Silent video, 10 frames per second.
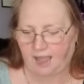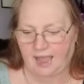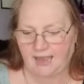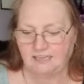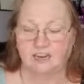
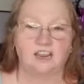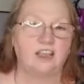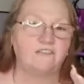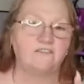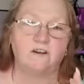And
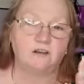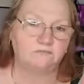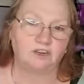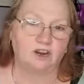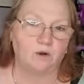if
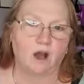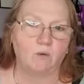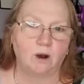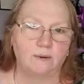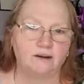you are
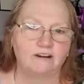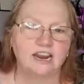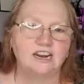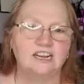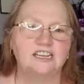one of my
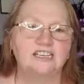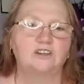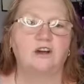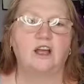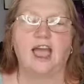regulars
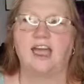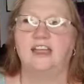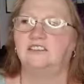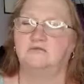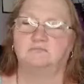
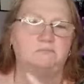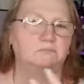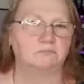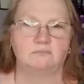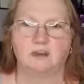and
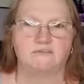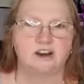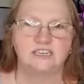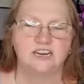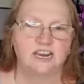I've
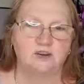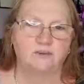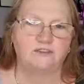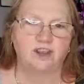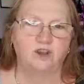resonated
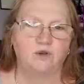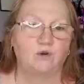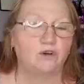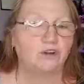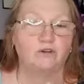with you,
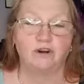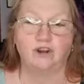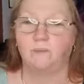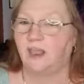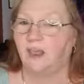or you're a
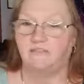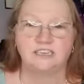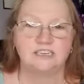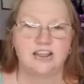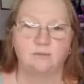newbie and I've
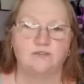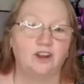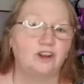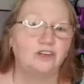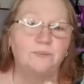resonated with
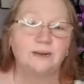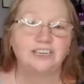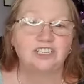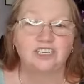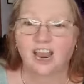you, could you
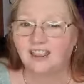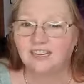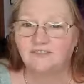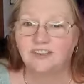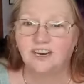please share
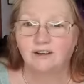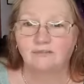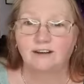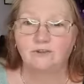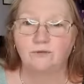this video
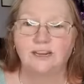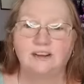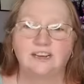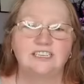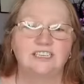around for me,
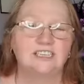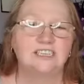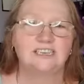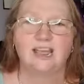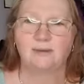guys,
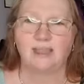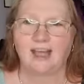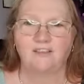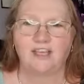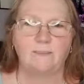just to get me
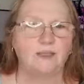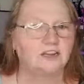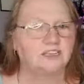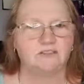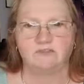out there,
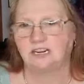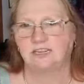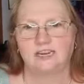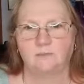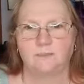because it really
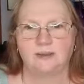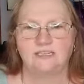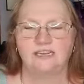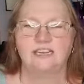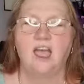does help my
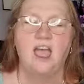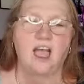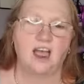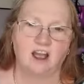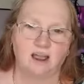business.
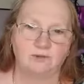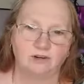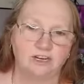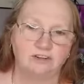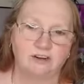And I am
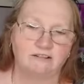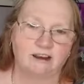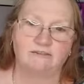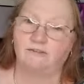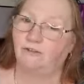truly, truly
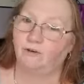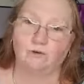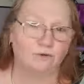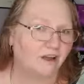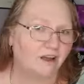grateful for
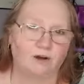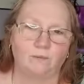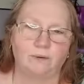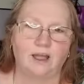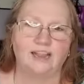all the
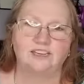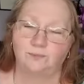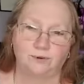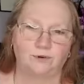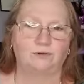help and
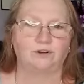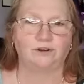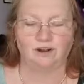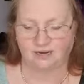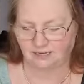support you
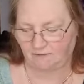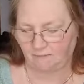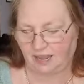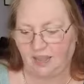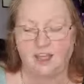guys give
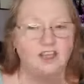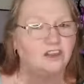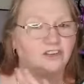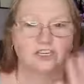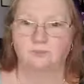me
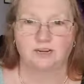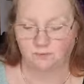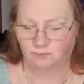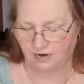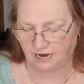just by
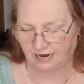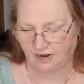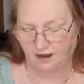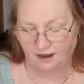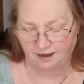
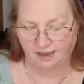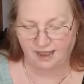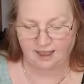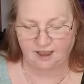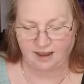sprinkling.
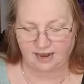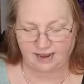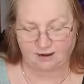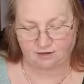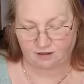Okay, I can
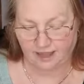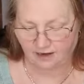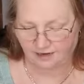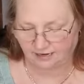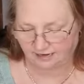now do
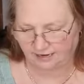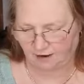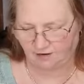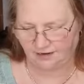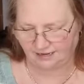that, because that's
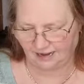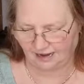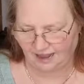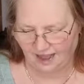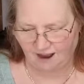now
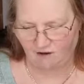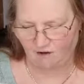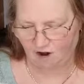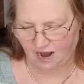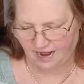
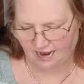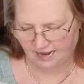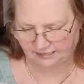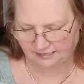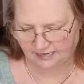right.
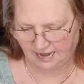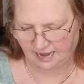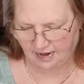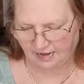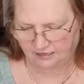Let's
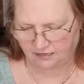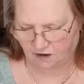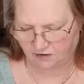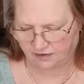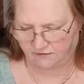see. Let's
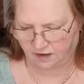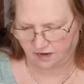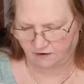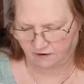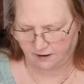go and see if I
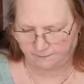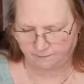can.